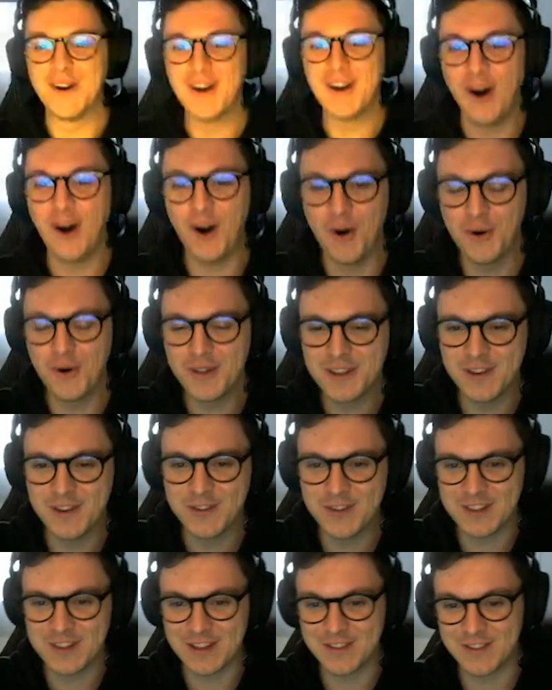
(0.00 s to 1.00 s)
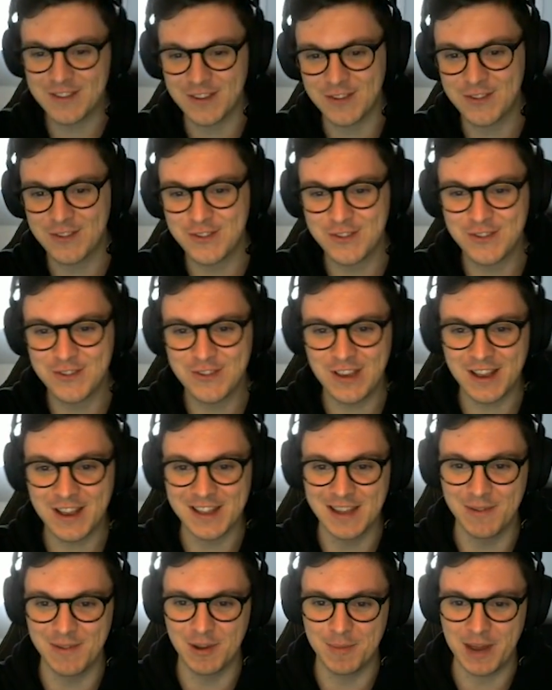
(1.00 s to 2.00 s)
Holy shit, that's a sick
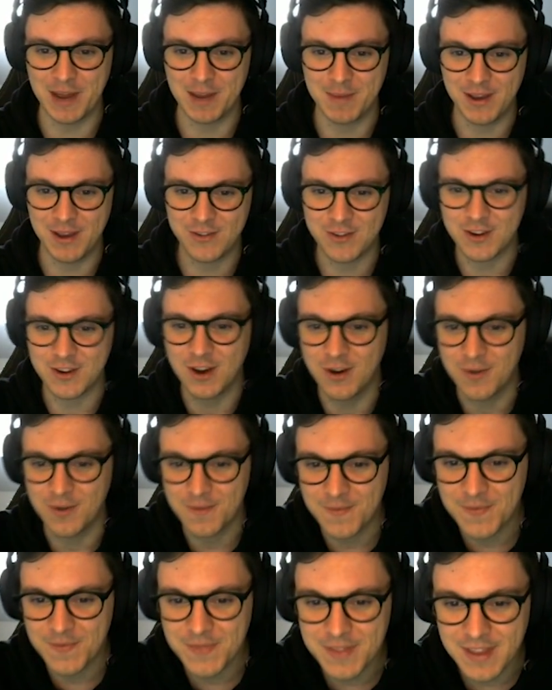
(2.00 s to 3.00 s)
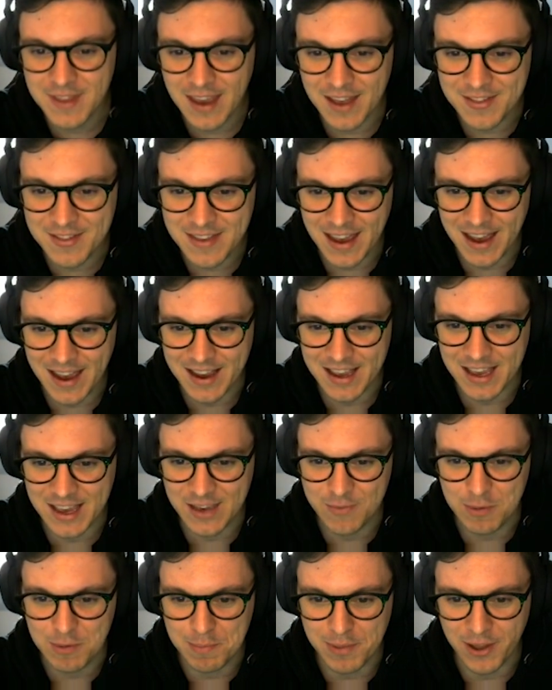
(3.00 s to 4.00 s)
level of animation. Oh. Attack.
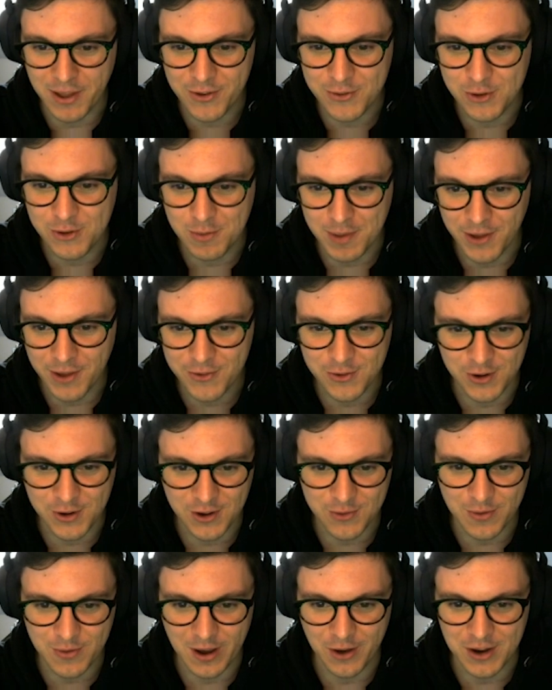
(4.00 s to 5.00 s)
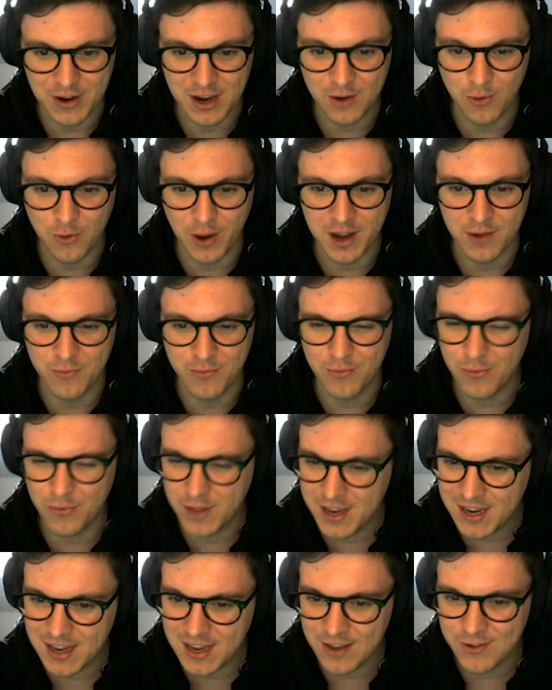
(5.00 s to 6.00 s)
Give me +2/+2 this round and create a
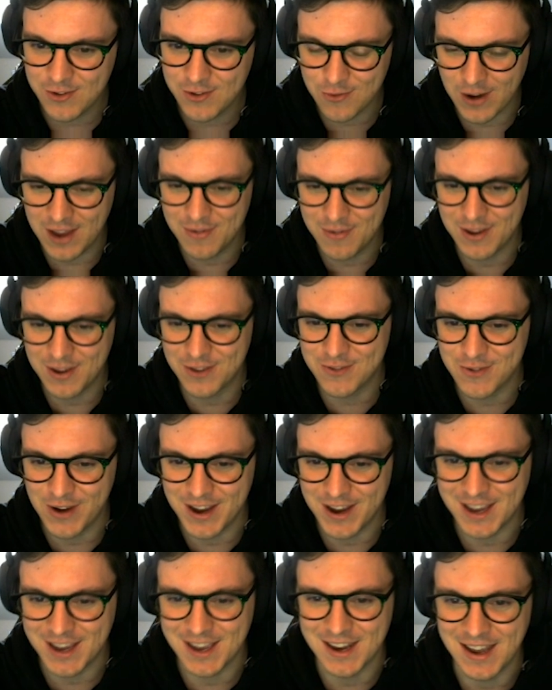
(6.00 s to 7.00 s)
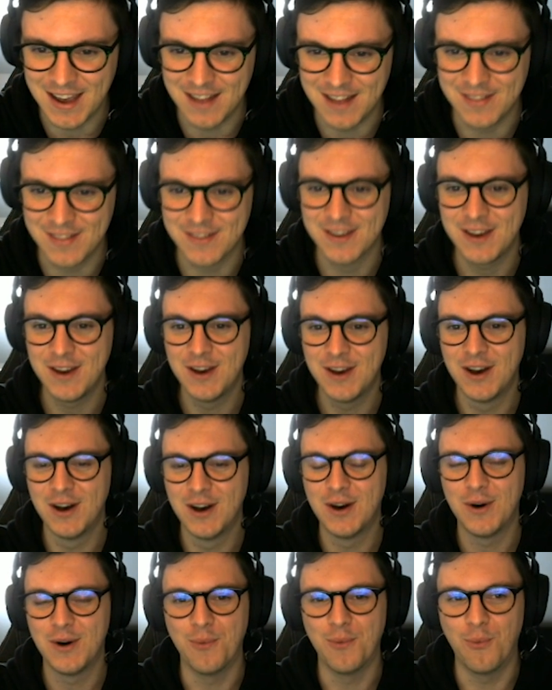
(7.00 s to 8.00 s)
fleeting strafing strike in hand.
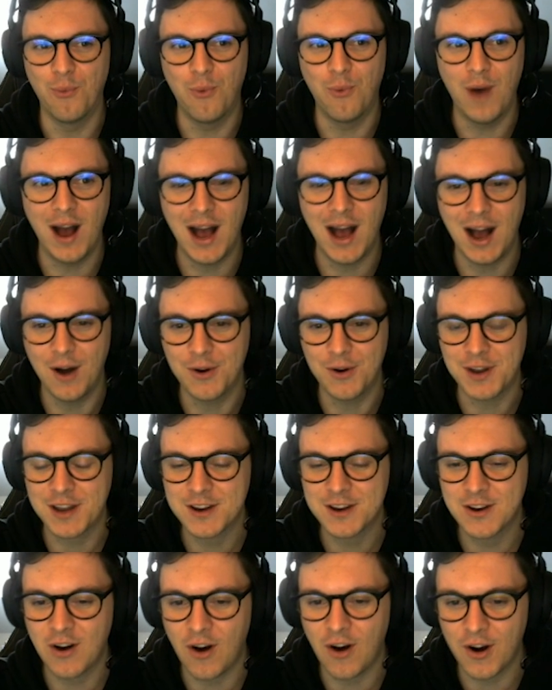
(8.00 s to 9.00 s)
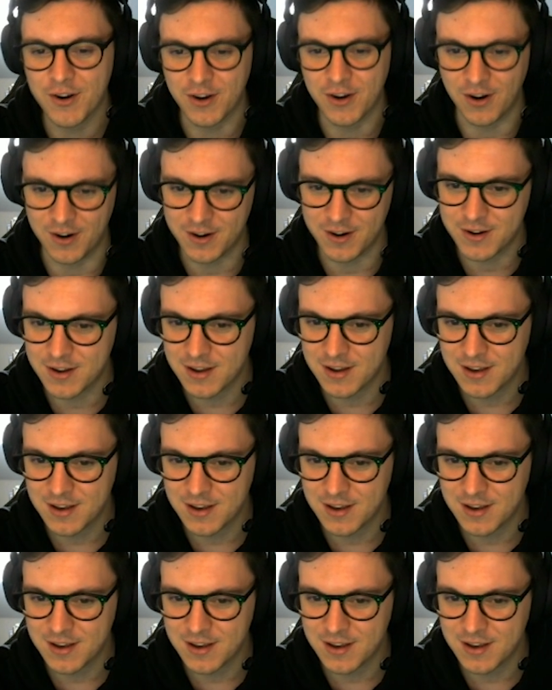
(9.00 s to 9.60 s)
Wow, that card art.